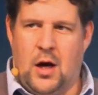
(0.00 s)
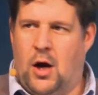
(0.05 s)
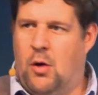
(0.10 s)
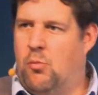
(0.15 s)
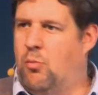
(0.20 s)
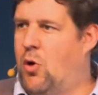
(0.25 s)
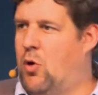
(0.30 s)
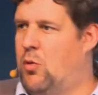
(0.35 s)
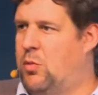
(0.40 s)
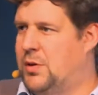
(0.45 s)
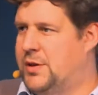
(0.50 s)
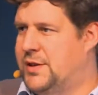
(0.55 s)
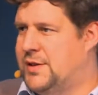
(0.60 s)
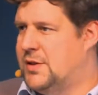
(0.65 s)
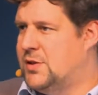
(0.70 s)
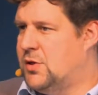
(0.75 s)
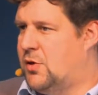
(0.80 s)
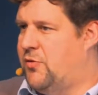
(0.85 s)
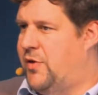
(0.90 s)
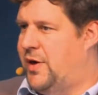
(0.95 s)
On mobile, this
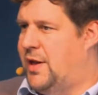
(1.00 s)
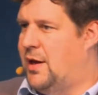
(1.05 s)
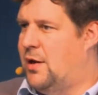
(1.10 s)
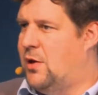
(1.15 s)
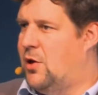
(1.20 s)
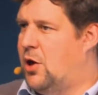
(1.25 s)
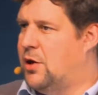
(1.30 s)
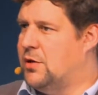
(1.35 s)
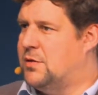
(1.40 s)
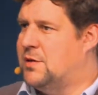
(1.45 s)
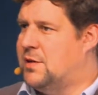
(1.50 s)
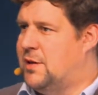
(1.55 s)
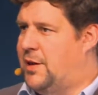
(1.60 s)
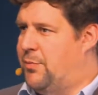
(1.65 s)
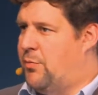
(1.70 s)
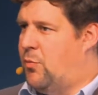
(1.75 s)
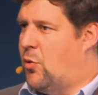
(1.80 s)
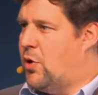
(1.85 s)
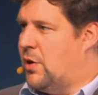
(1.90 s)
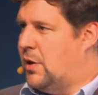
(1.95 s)
is already a lot
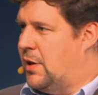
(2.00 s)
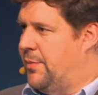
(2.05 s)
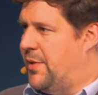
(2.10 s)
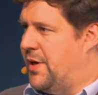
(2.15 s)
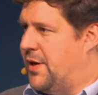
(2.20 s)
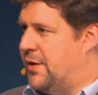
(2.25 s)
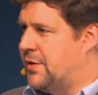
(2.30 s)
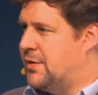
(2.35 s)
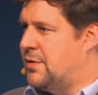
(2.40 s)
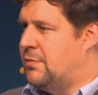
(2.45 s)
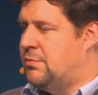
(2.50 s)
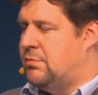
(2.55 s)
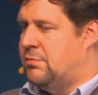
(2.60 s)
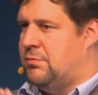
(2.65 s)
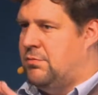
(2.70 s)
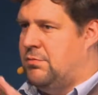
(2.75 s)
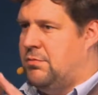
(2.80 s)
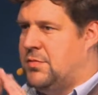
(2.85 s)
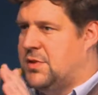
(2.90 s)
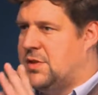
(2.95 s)
more limited.
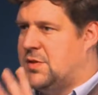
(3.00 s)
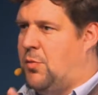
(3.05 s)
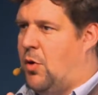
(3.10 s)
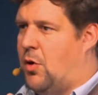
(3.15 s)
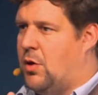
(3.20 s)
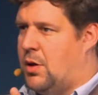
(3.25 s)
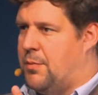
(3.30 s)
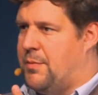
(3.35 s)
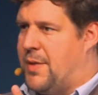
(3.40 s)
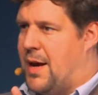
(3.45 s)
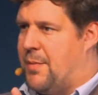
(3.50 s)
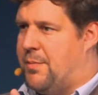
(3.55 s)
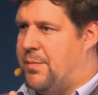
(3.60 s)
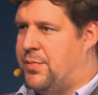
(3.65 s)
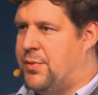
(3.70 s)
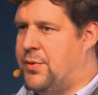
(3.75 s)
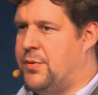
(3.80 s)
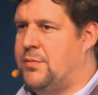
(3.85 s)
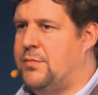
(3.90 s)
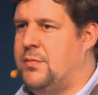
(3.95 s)
Smaller map,
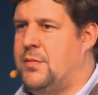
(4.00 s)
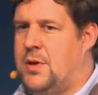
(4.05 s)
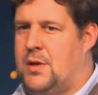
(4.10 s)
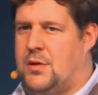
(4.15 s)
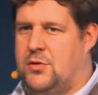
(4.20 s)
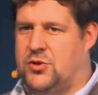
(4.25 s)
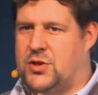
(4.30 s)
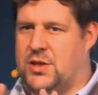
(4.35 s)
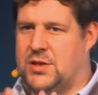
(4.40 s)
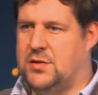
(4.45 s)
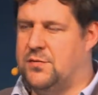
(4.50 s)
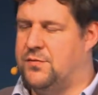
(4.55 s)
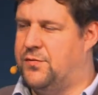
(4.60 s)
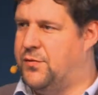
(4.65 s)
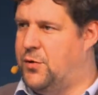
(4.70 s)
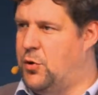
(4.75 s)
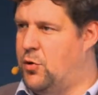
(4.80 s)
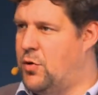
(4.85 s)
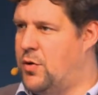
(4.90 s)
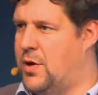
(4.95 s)
just a
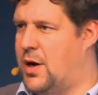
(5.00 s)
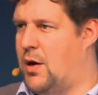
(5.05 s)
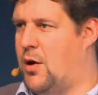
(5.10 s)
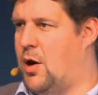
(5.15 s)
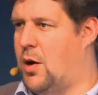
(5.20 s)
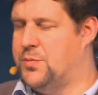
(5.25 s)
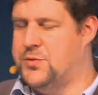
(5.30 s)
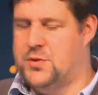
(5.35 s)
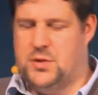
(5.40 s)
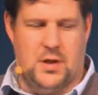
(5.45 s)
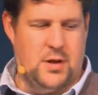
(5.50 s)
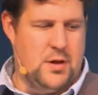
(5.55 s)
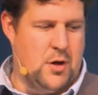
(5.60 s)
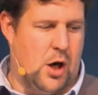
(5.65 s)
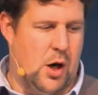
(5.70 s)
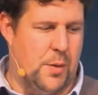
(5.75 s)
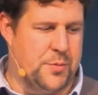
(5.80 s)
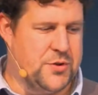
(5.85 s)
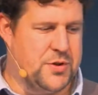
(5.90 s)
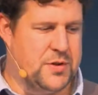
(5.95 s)
few
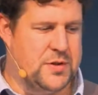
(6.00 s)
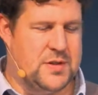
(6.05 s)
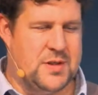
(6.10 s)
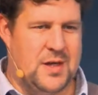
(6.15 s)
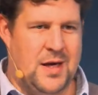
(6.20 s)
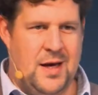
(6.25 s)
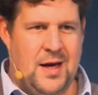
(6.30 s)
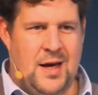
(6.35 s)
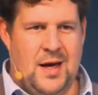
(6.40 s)
options.